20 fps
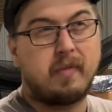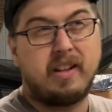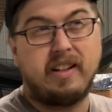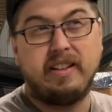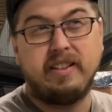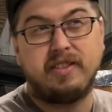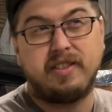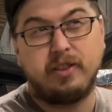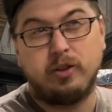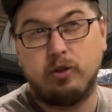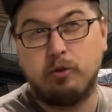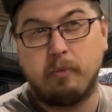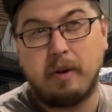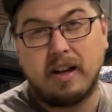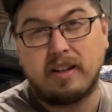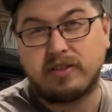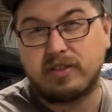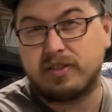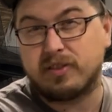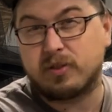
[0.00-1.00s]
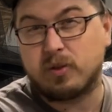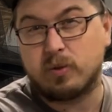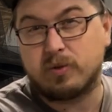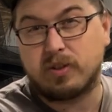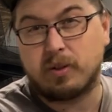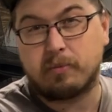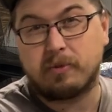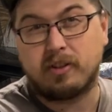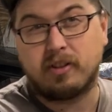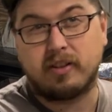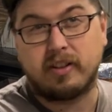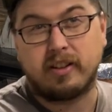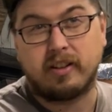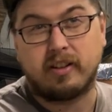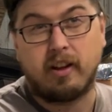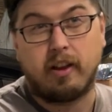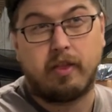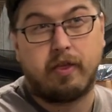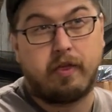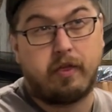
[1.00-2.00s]
ECU Masters goes up to like
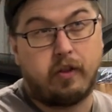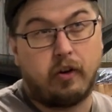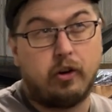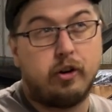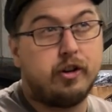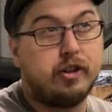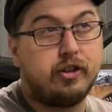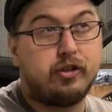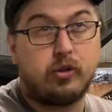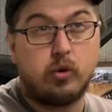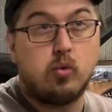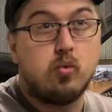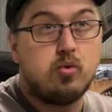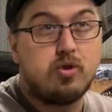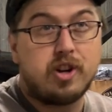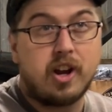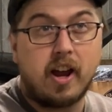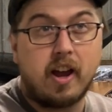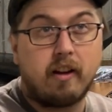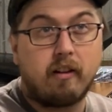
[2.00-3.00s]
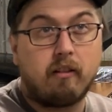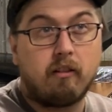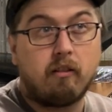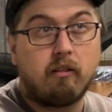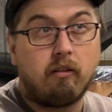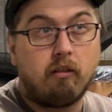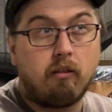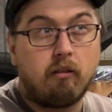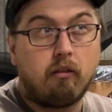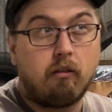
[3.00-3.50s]
a 32 channel,